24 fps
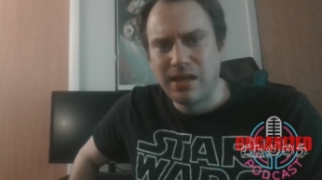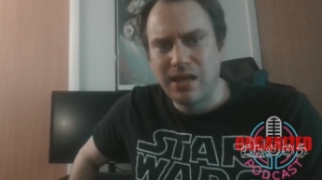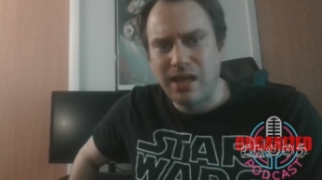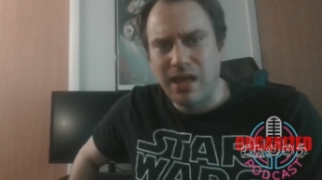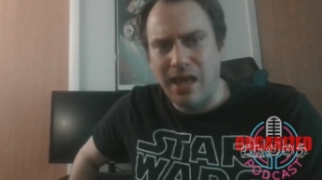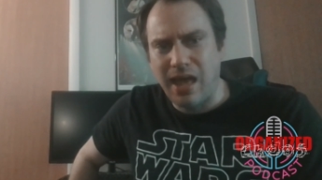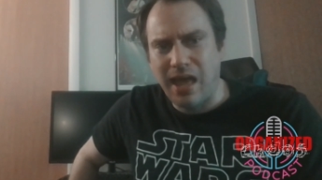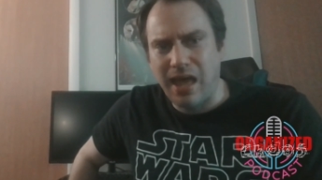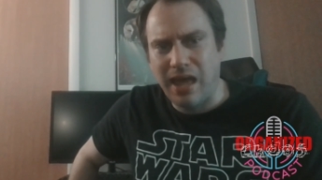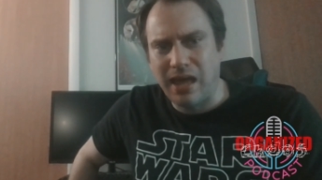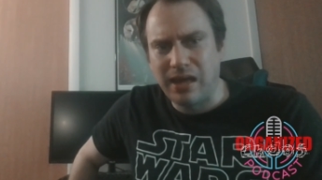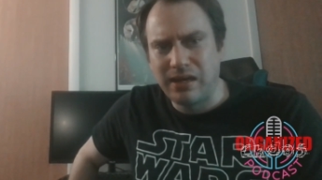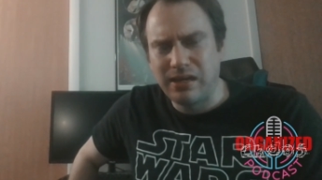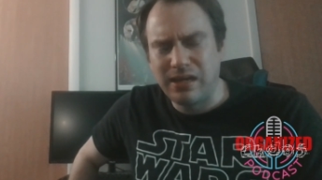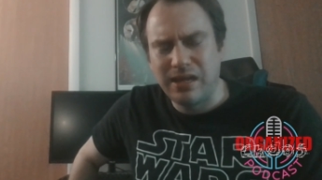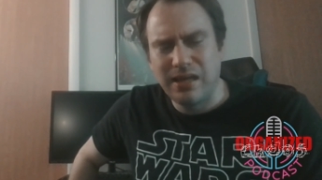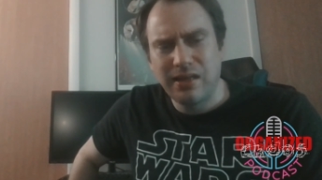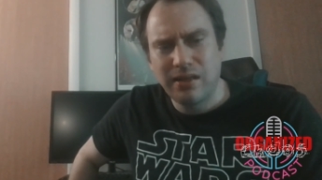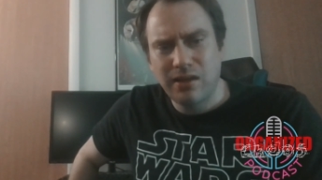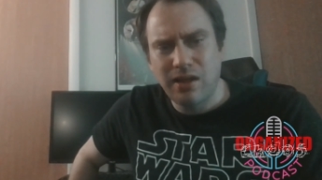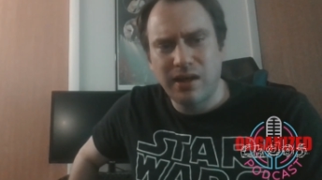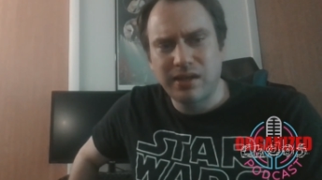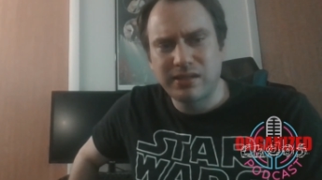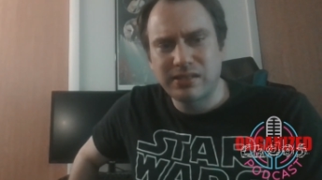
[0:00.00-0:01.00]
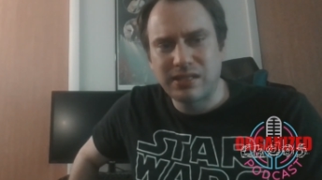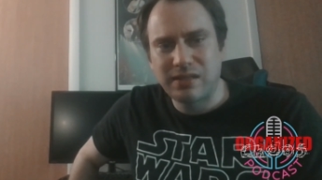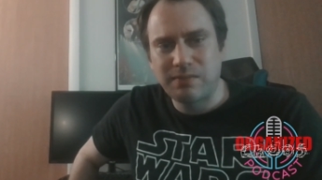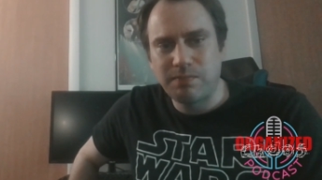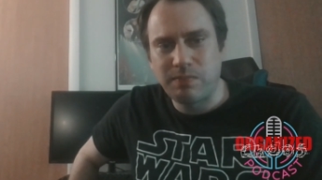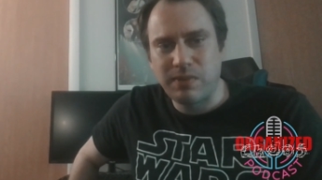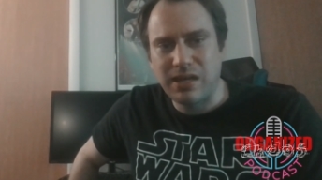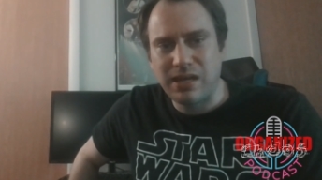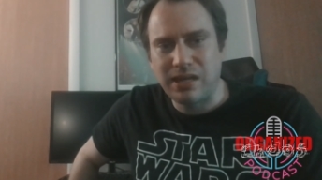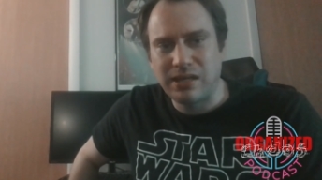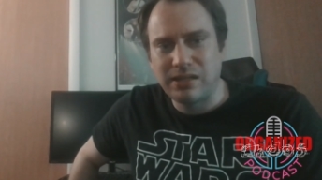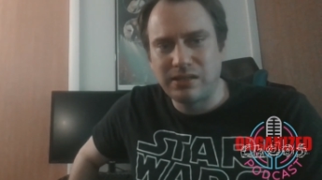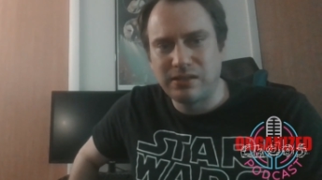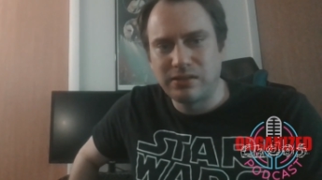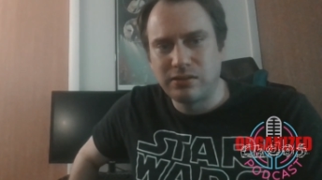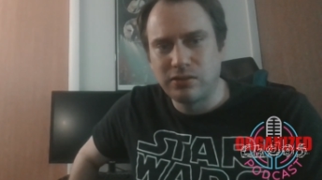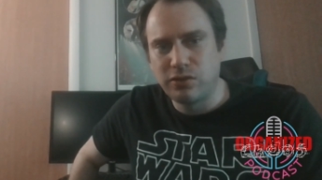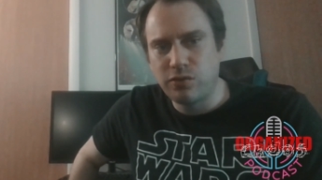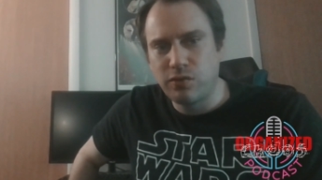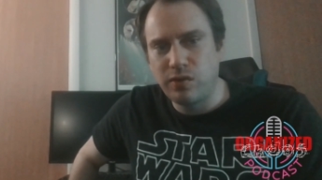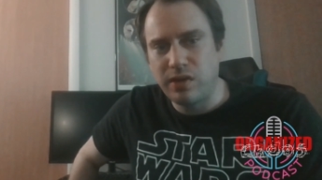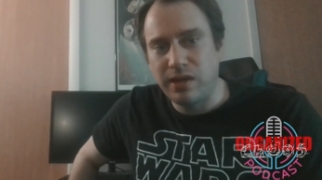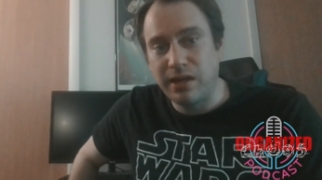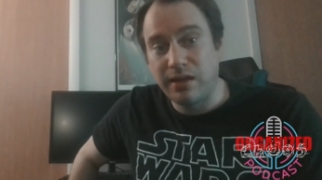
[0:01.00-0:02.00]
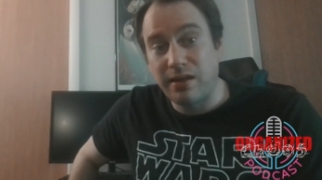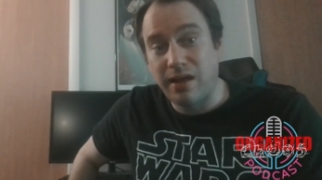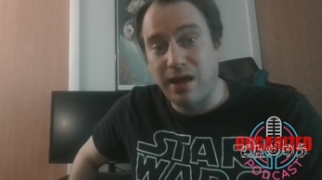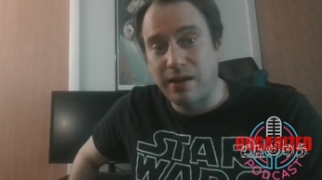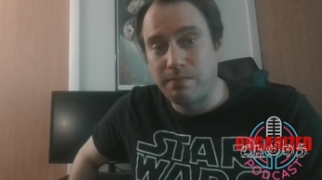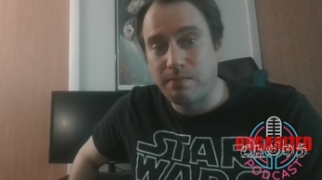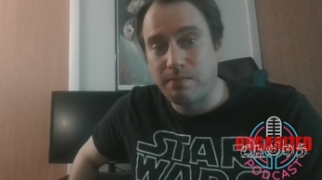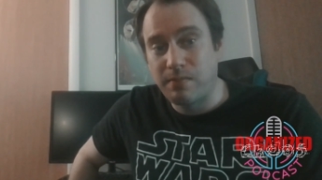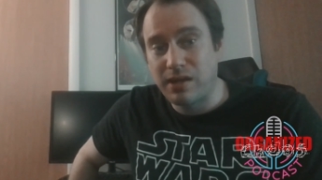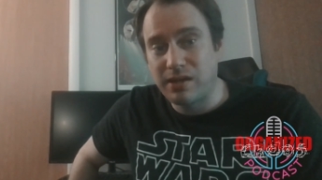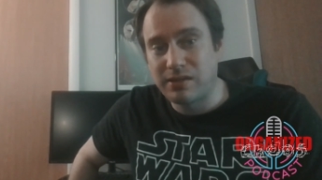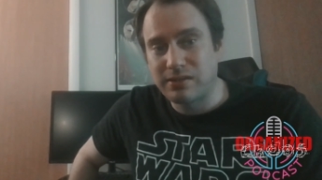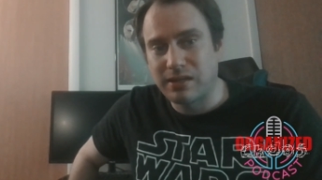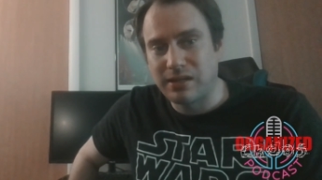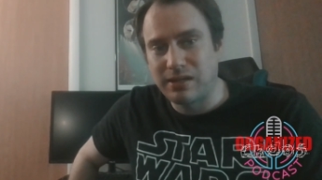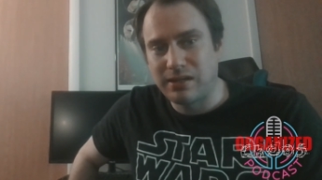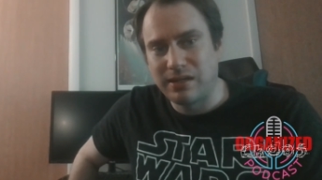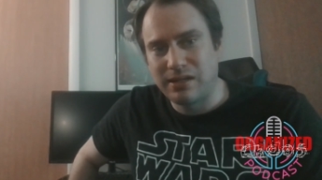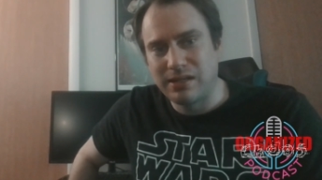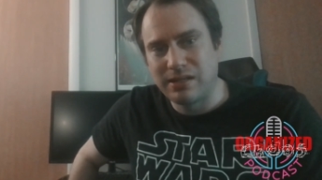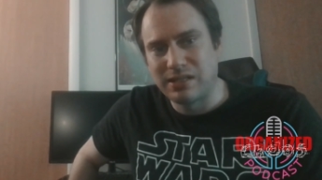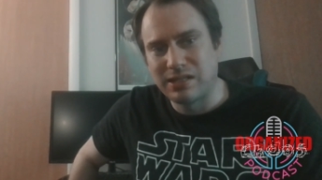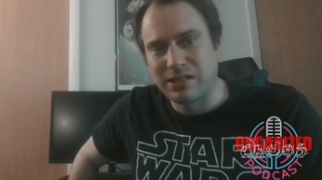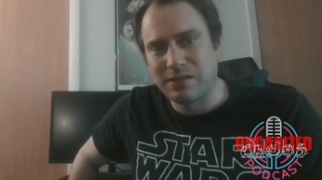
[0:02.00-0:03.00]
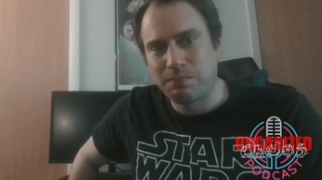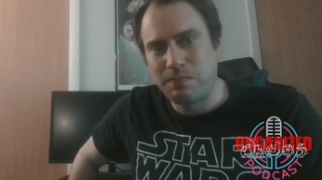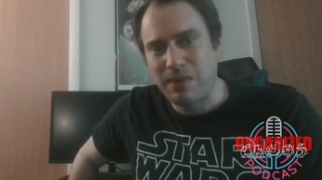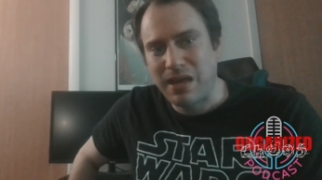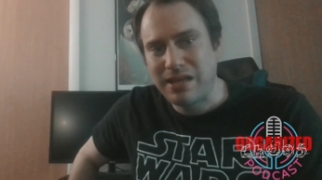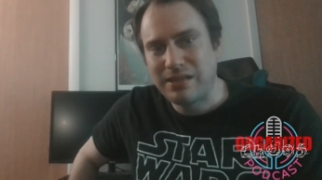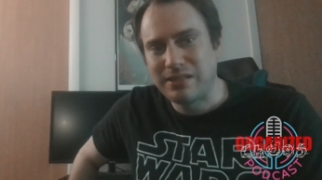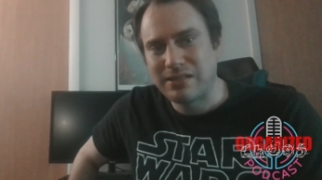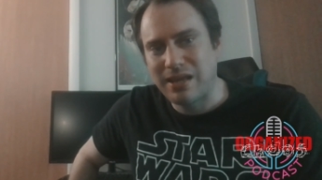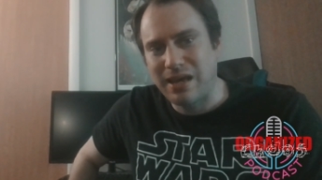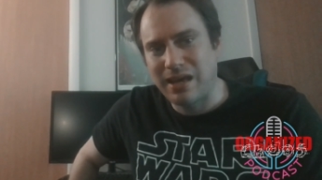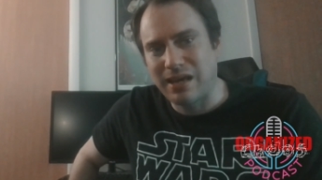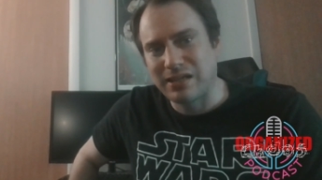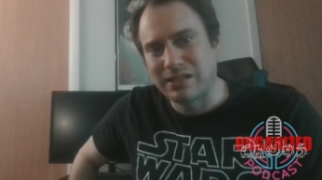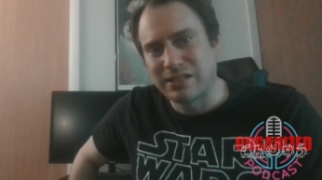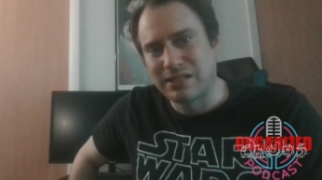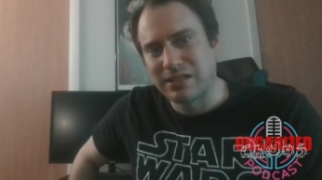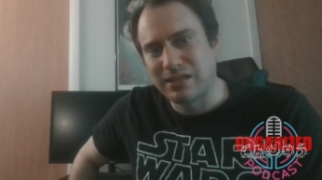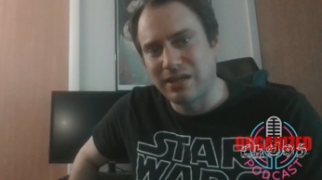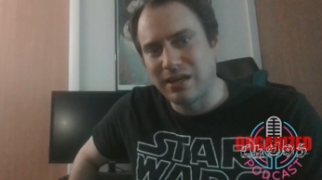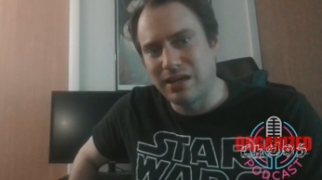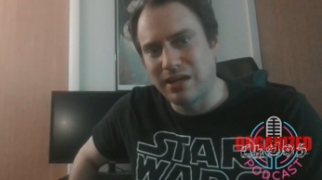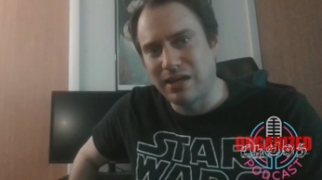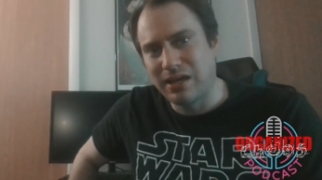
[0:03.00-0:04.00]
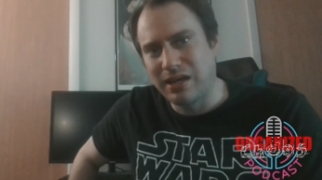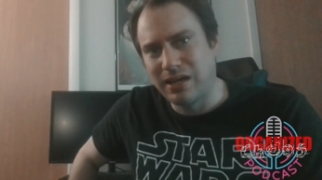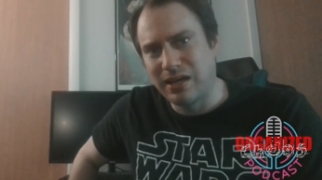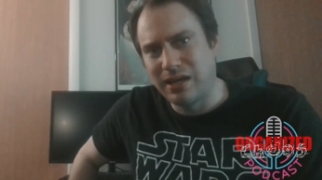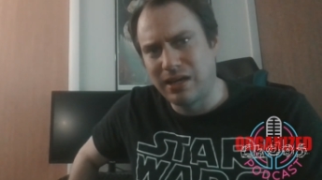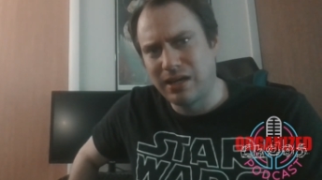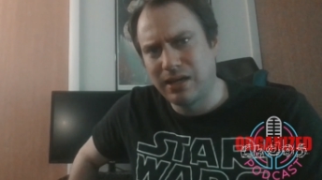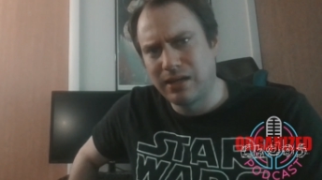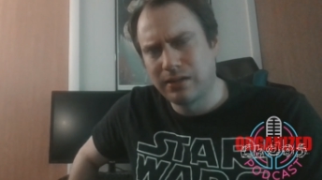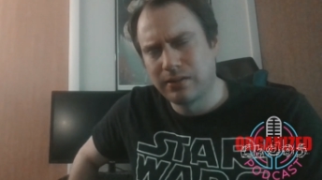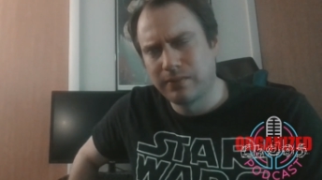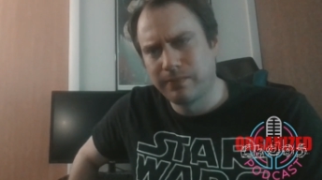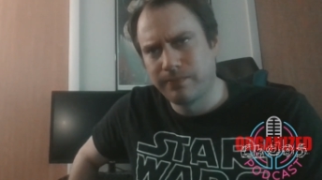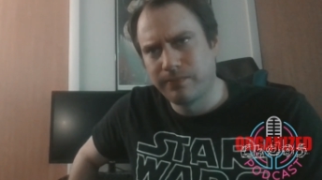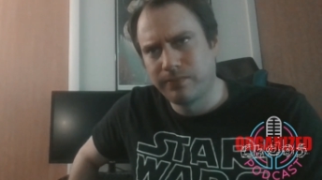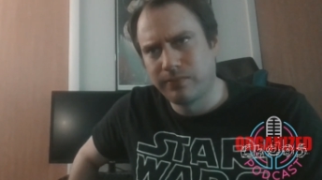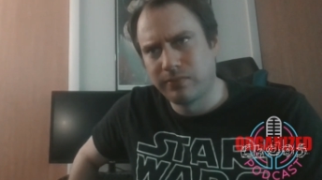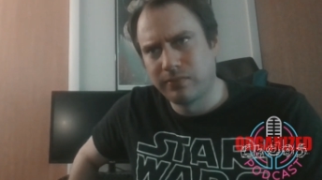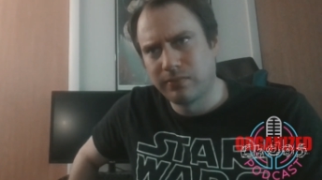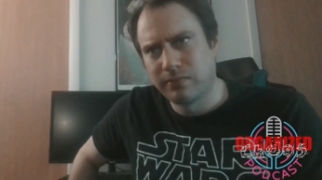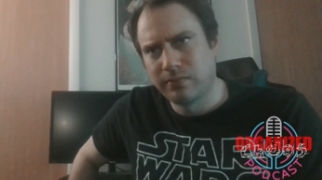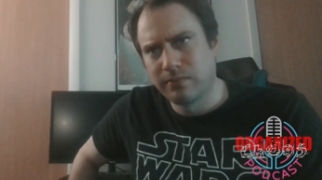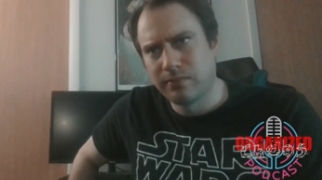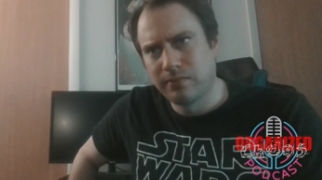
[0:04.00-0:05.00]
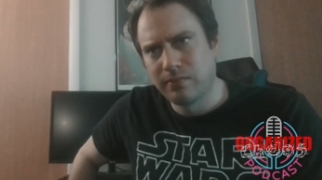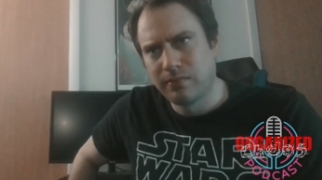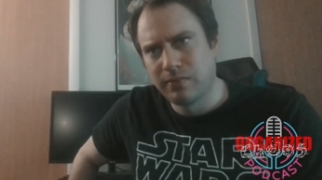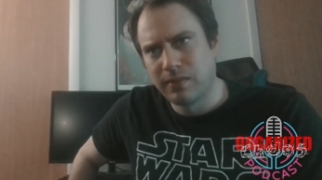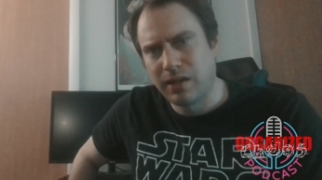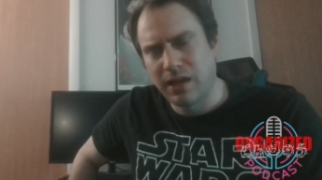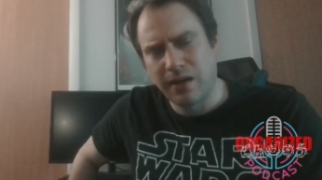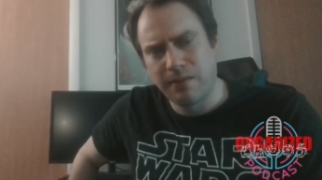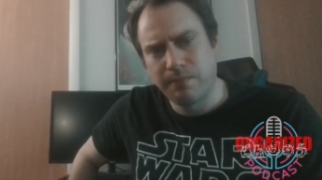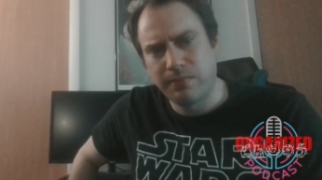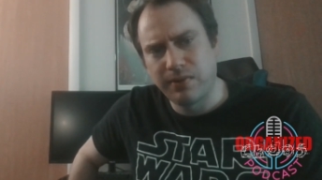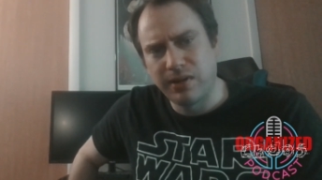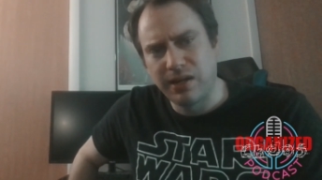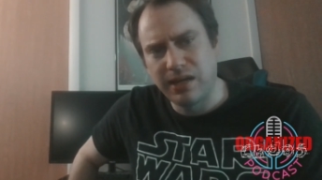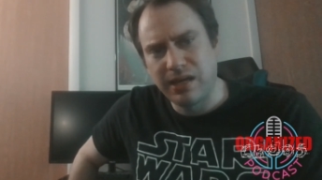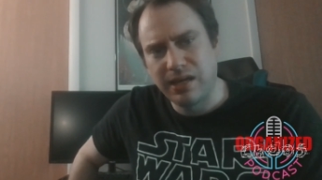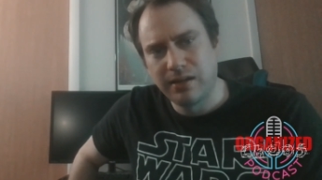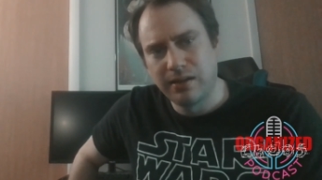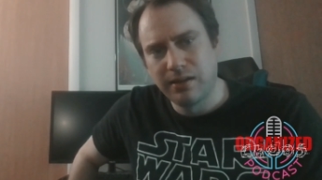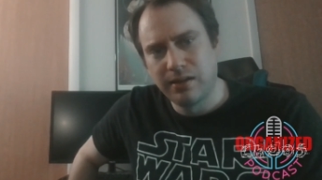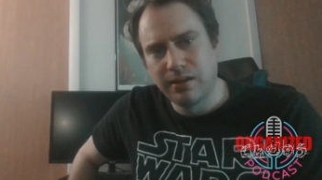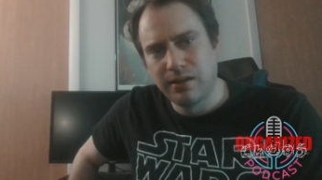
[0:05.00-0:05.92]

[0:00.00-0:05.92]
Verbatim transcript: And he lost the bid to Elon Musk and his SpaceX uh, company.